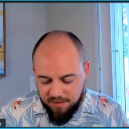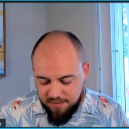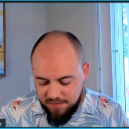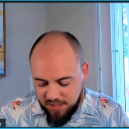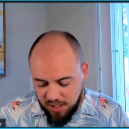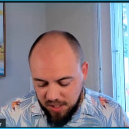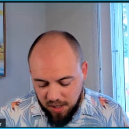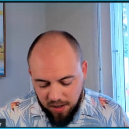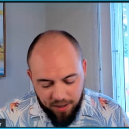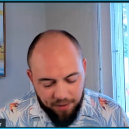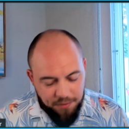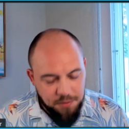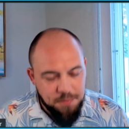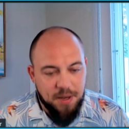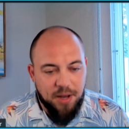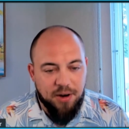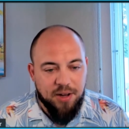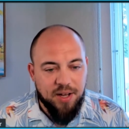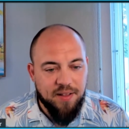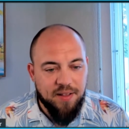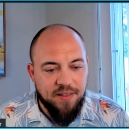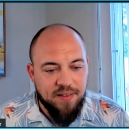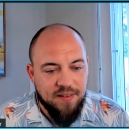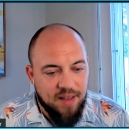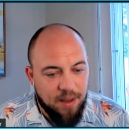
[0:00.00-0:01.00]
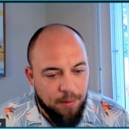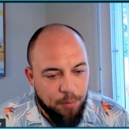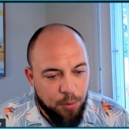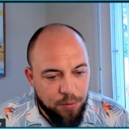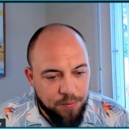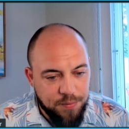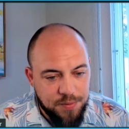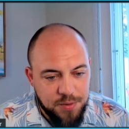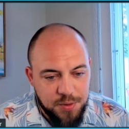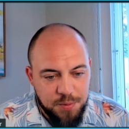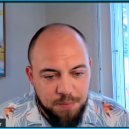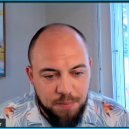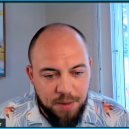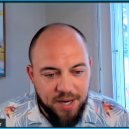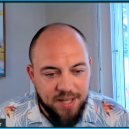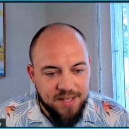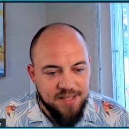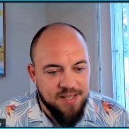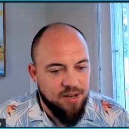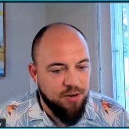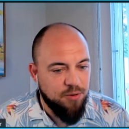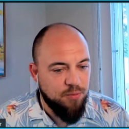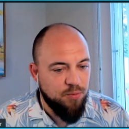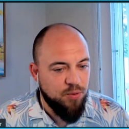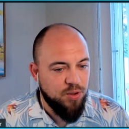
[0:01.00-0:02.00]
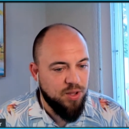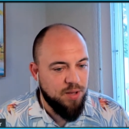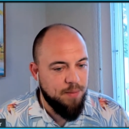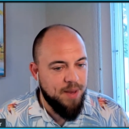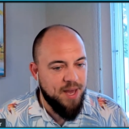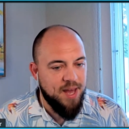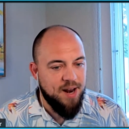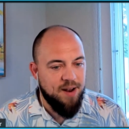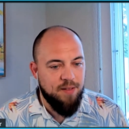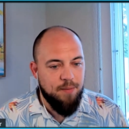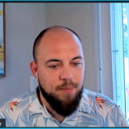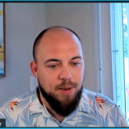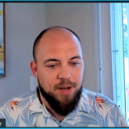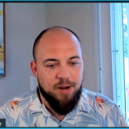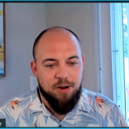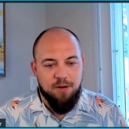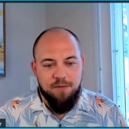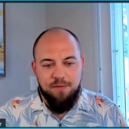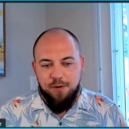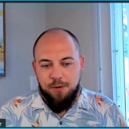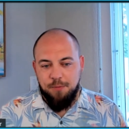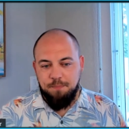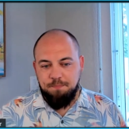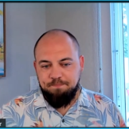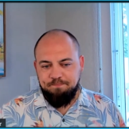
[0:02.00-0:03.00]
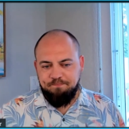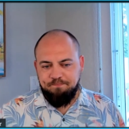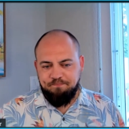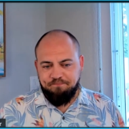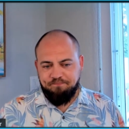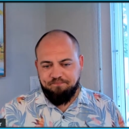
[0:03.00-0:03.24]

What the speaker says: Sorry, I was pounding on the table. Which might have sounded really bad on the microphone.